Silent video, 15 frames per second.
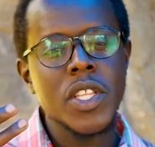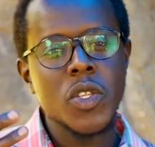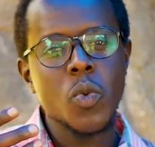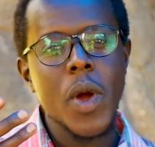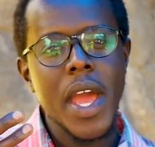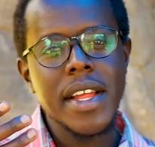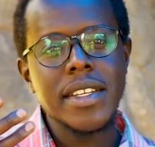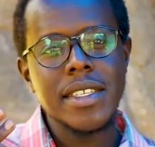
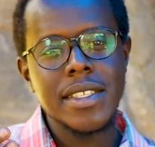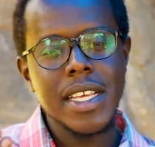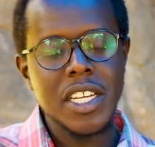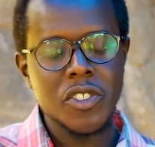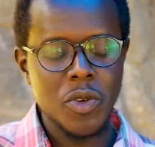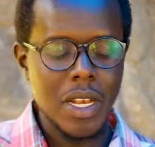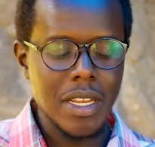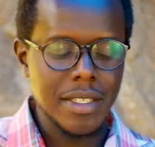where it is
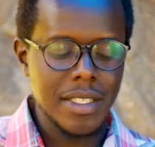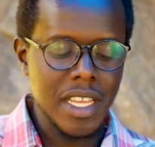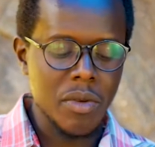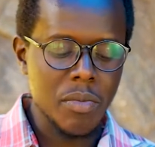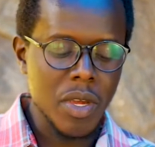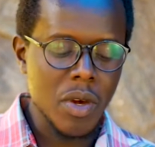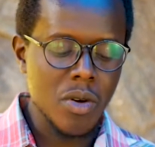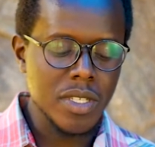actually seen,
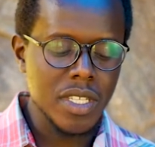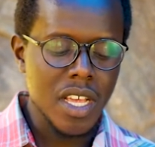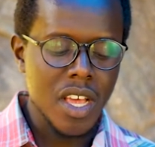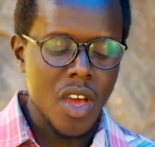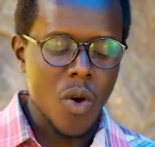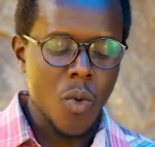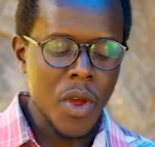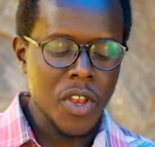because
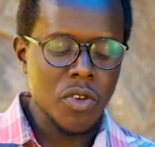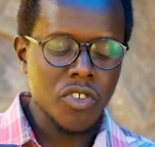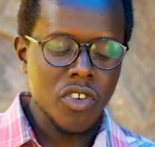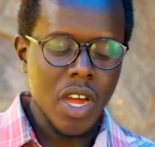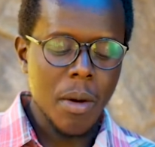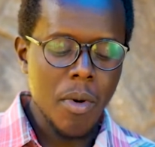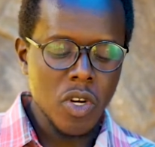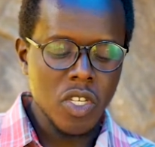when you
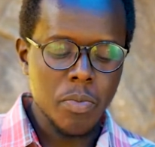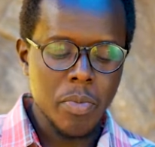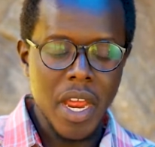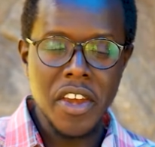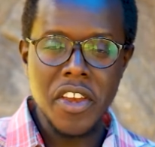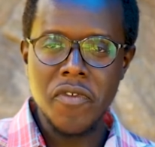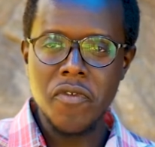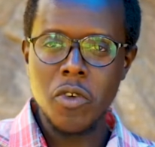talk about
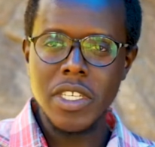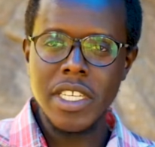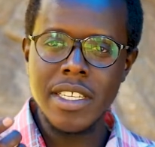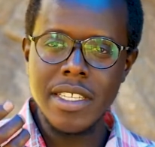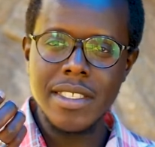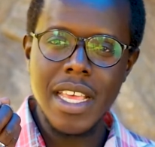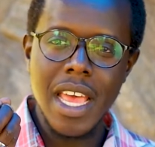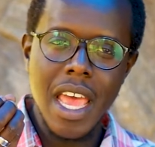bearing fruit, it
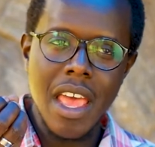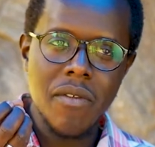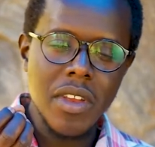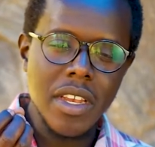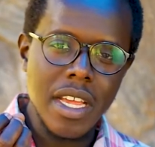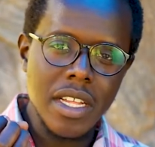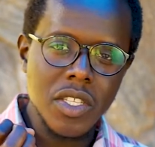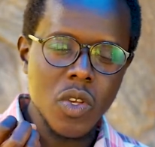is the
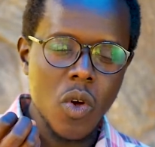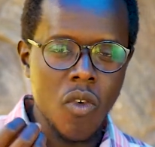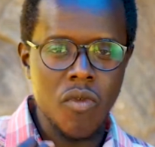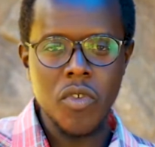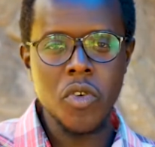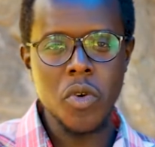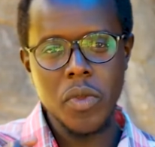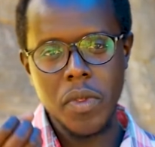evidence
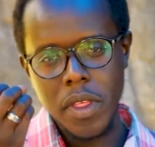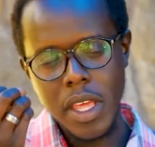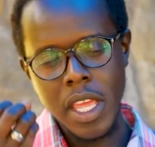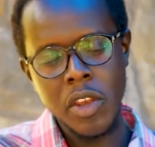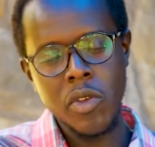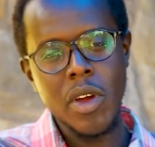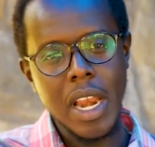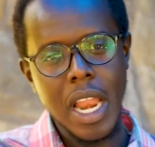of growth
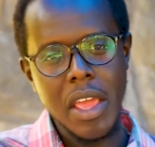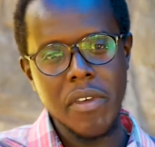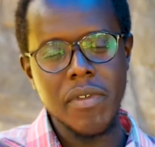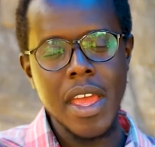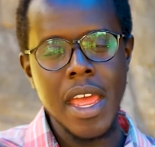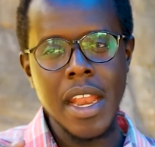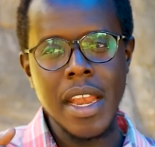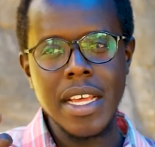in your life.
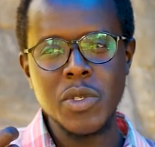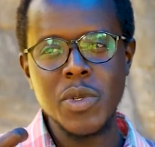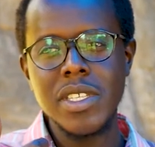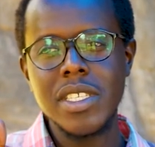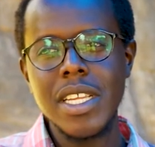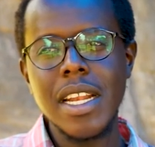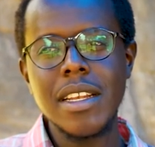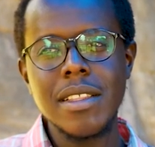And as we
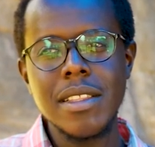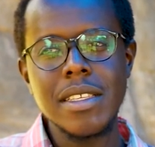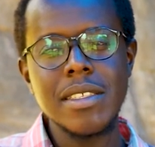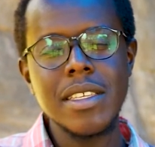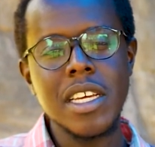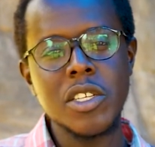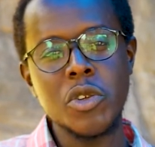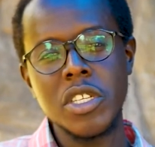start
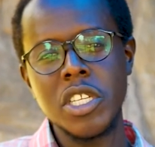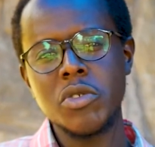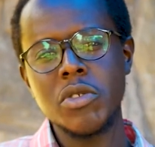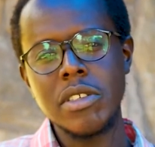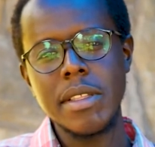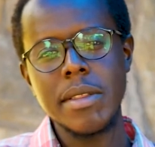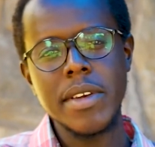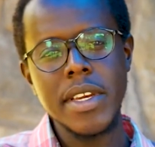this year,
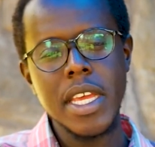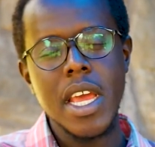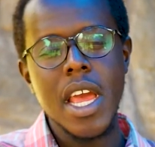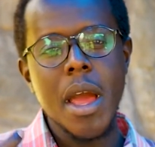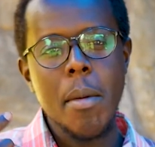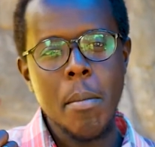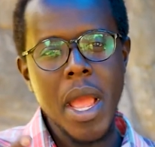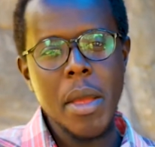2023,
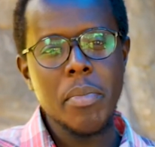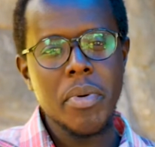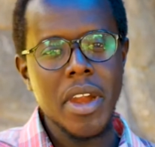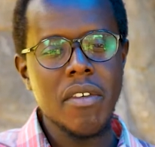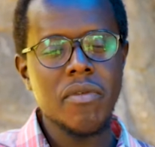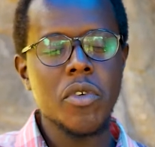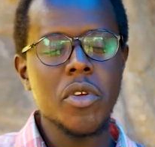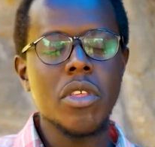my
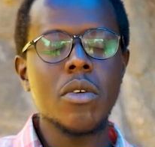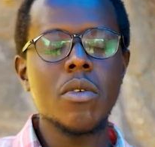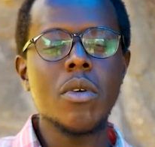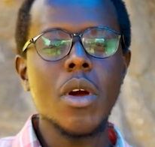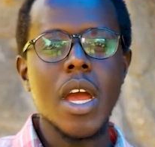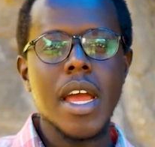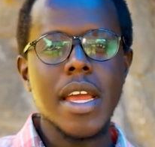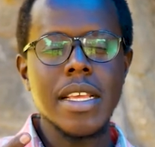prayer for you
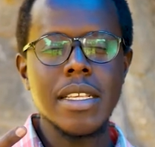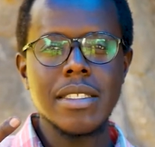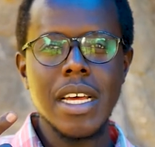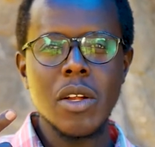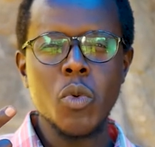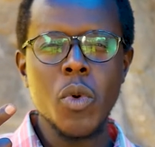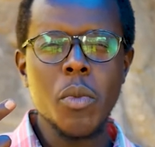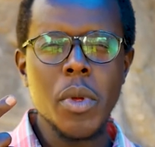is
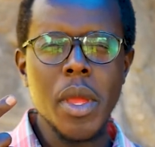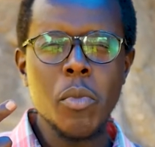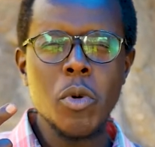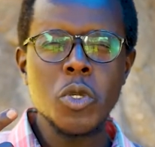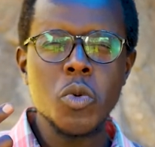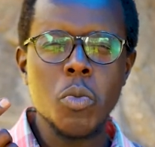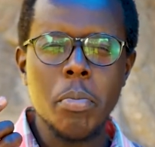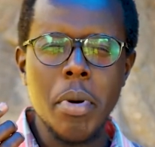that we'll be
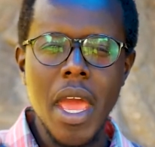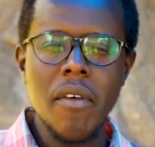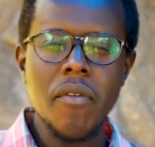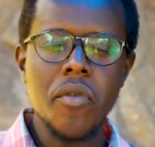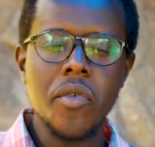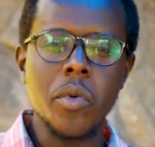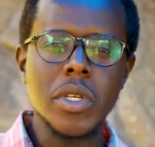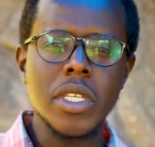able to bear
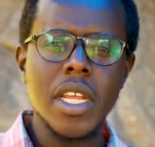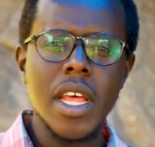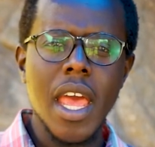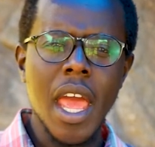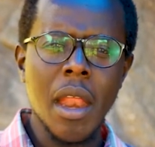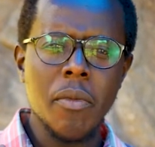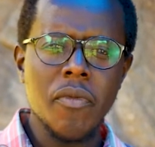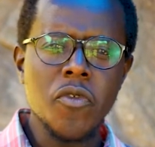fruit.
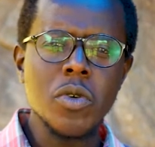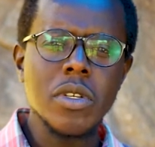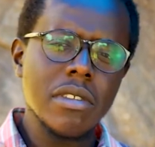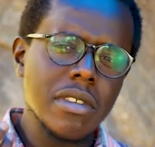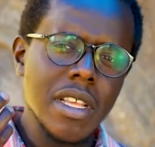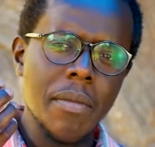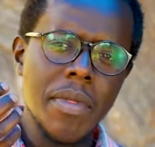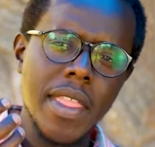And fruit
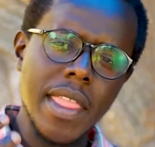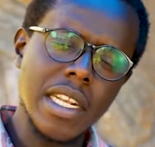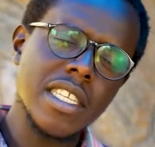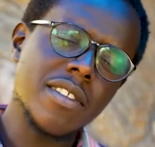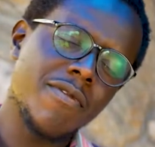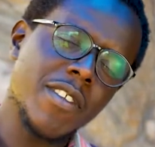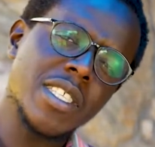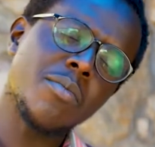is something that
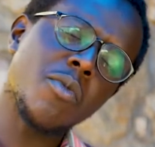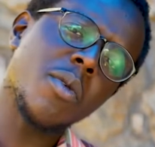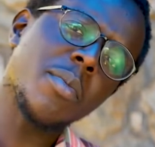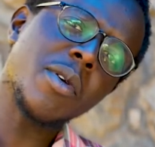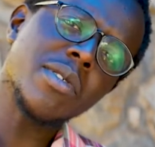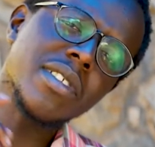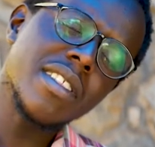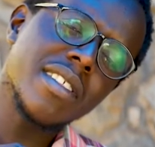is visible,
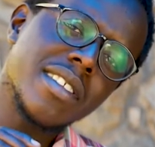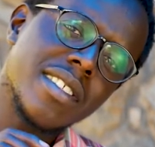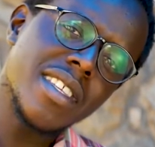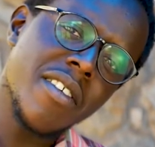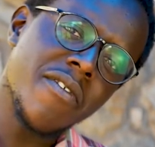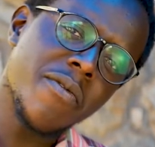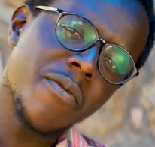because in the same